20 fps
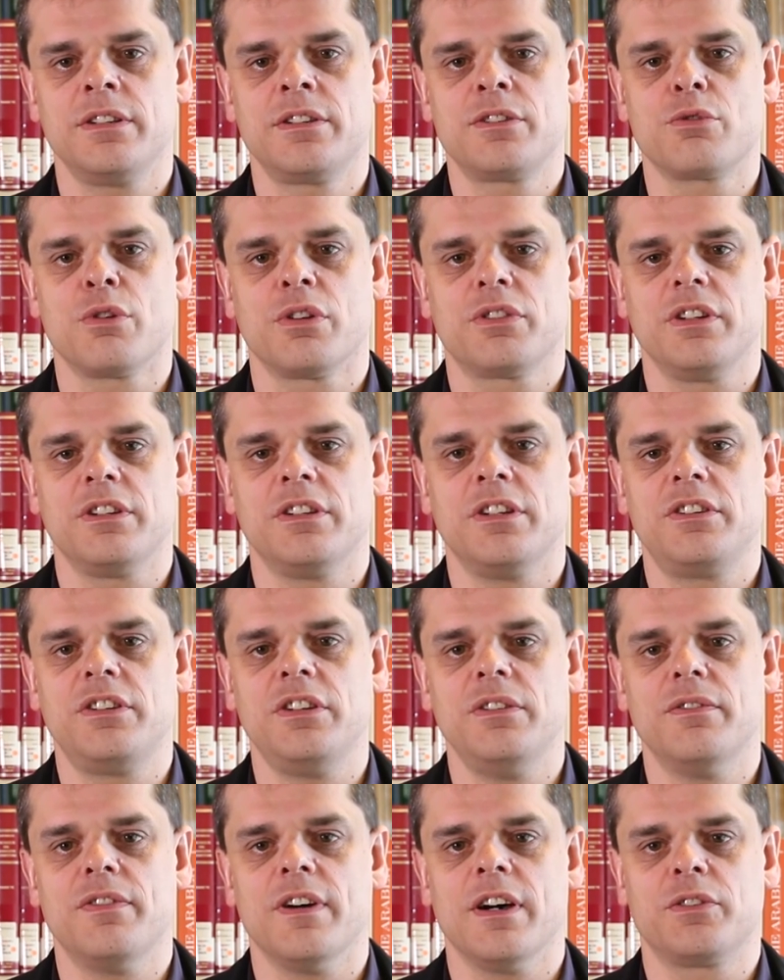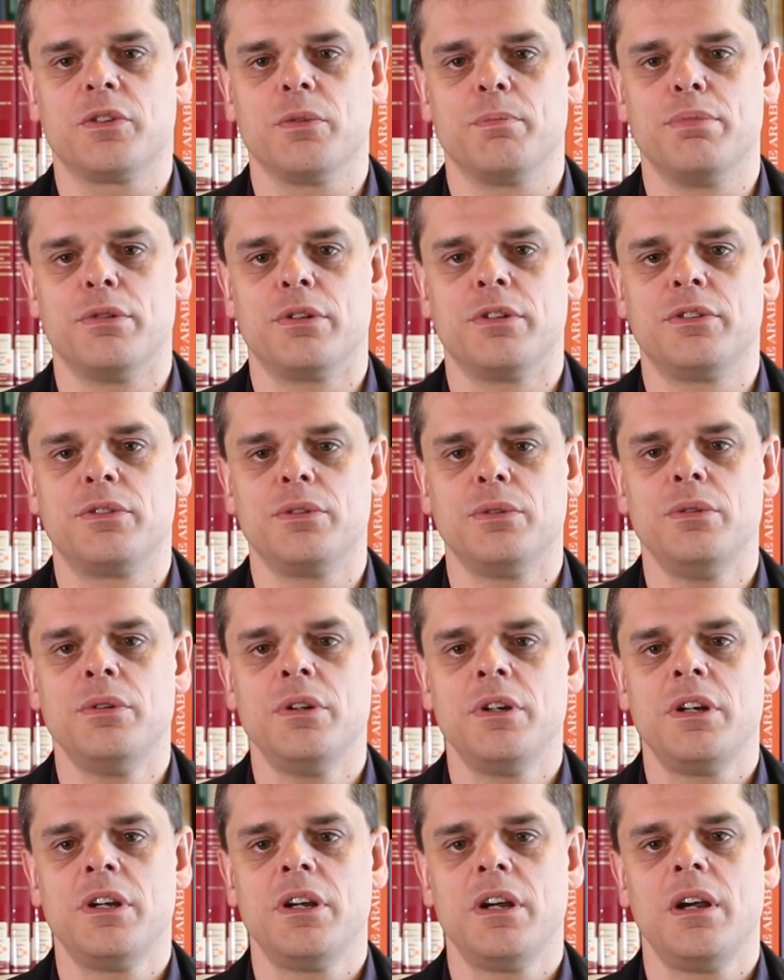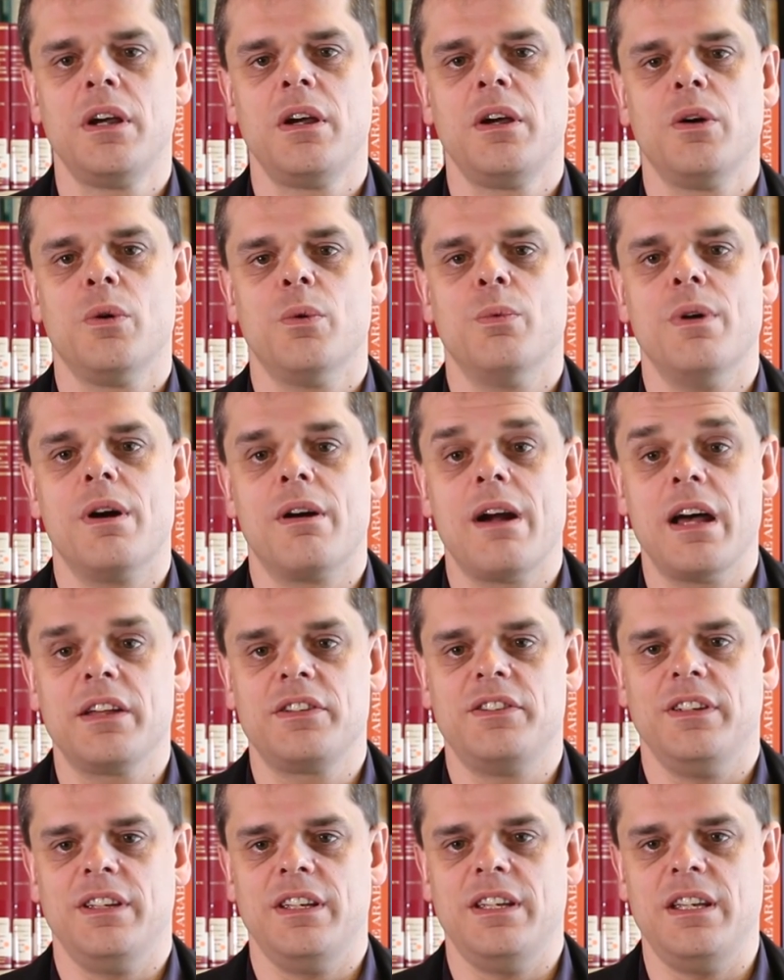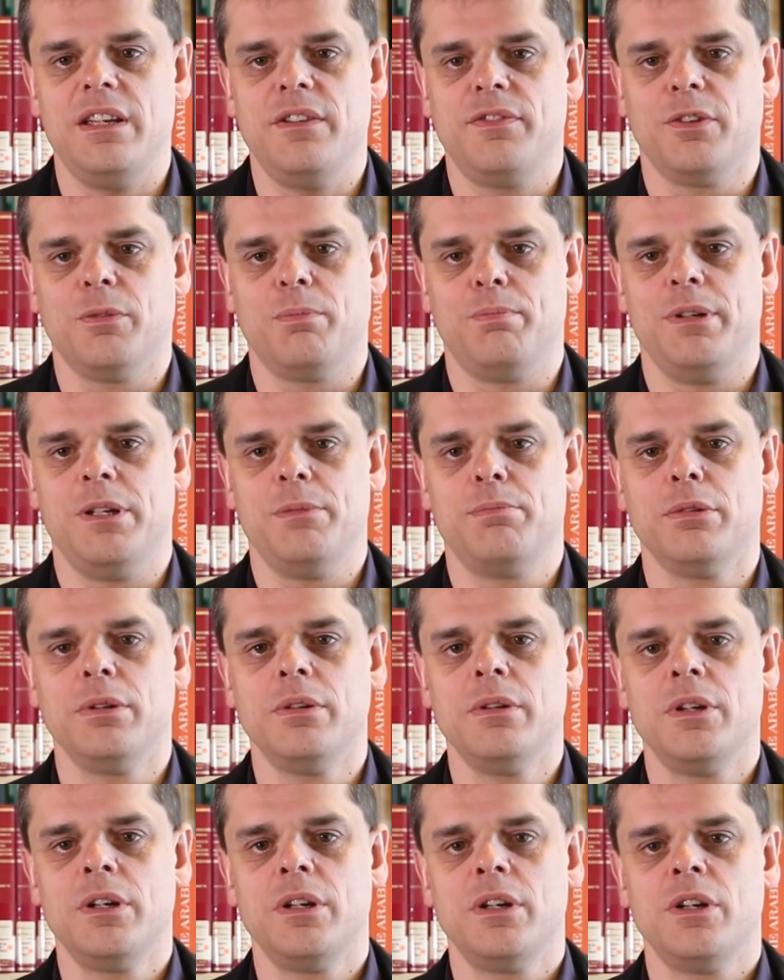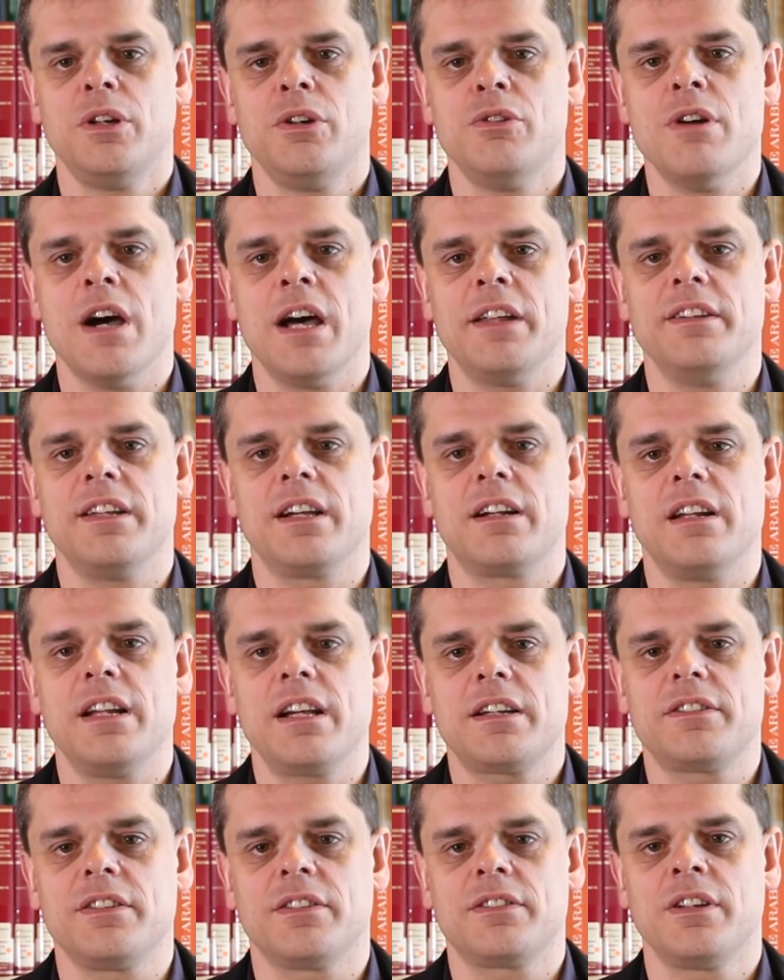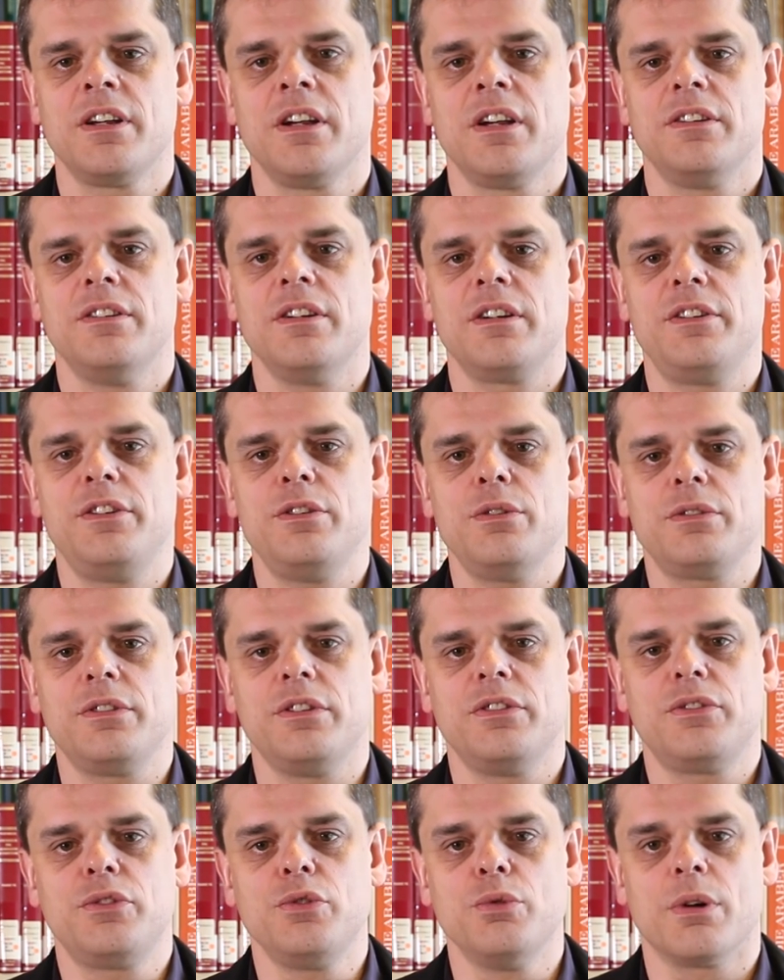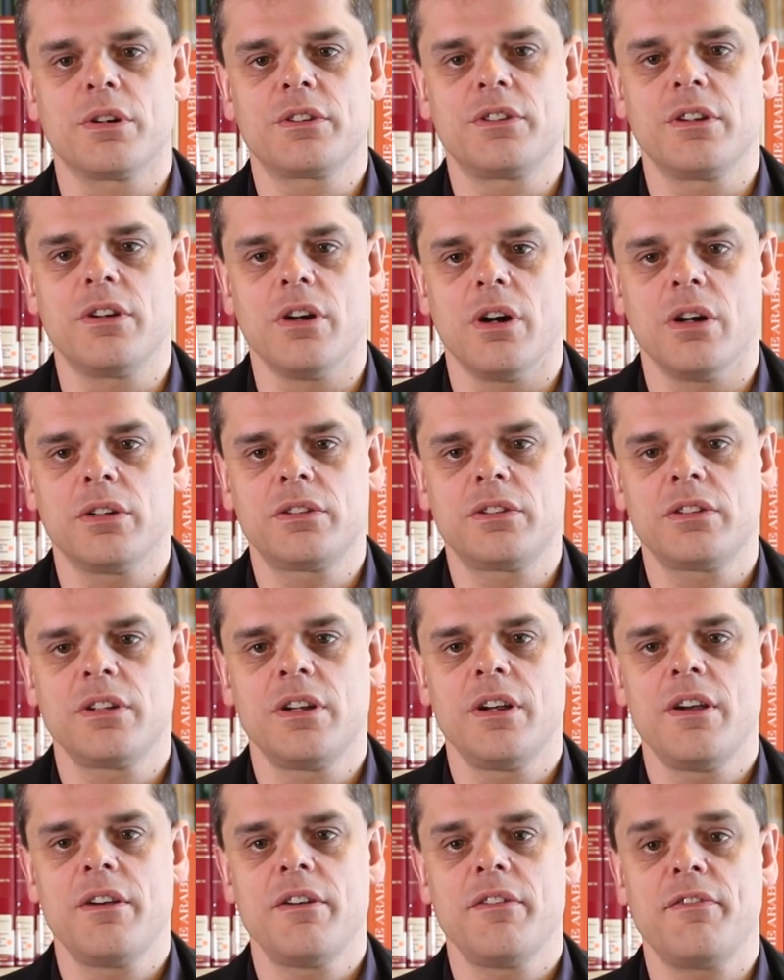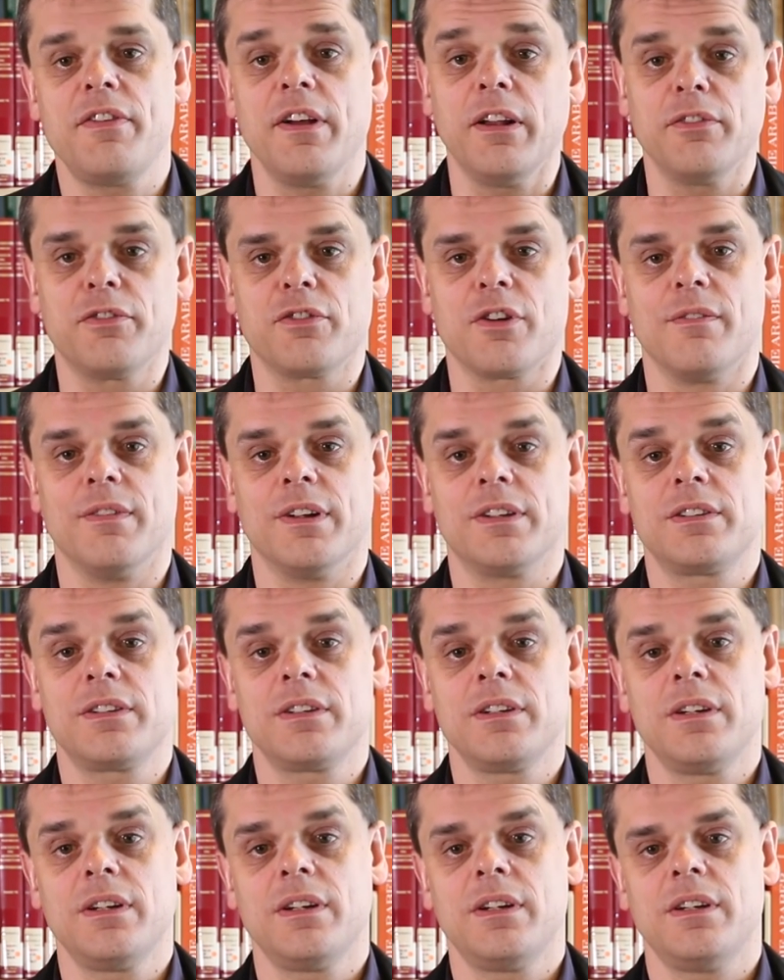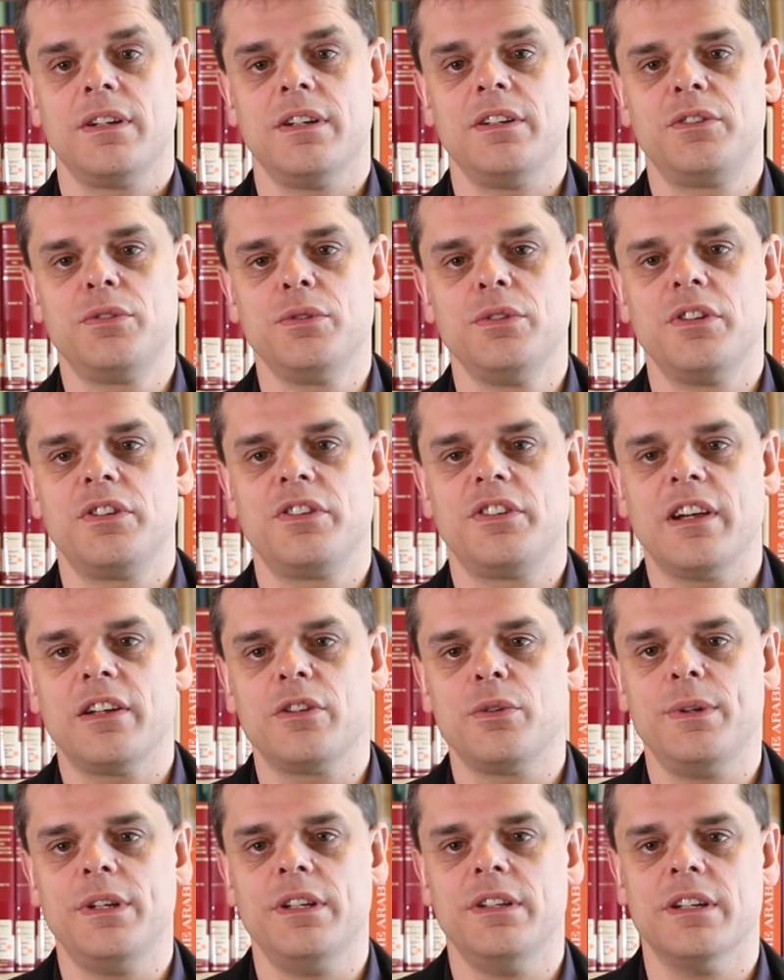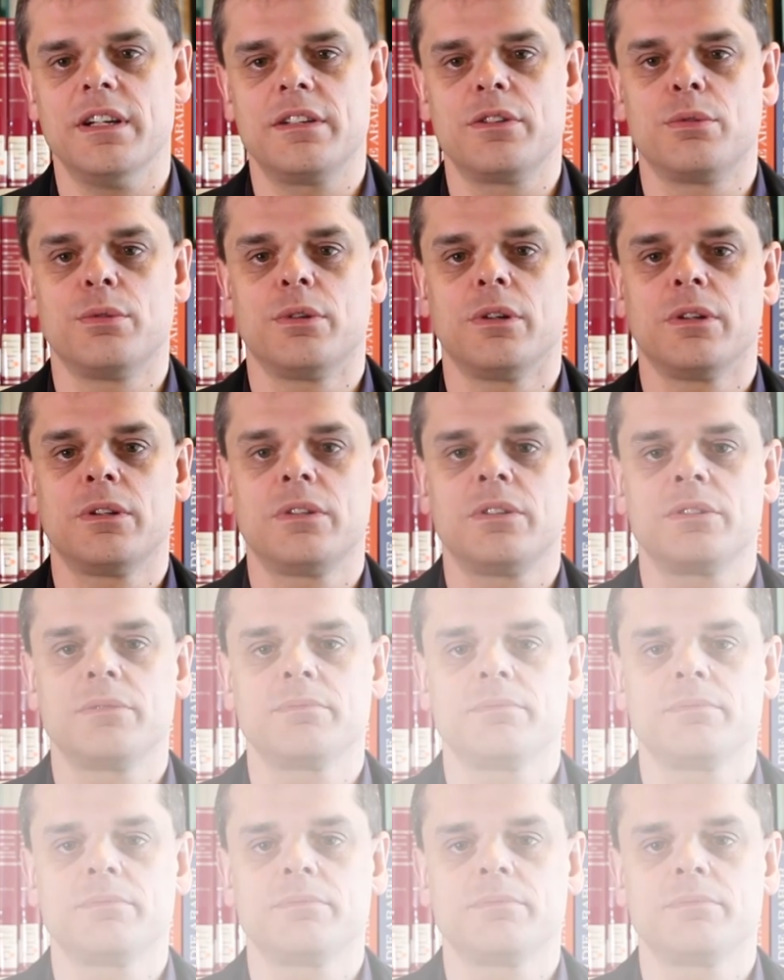in crossing the Cinvato Perutu, whereas the evil people, who had neglected their duties towards the gods, fell from it into the shadowy netherworld.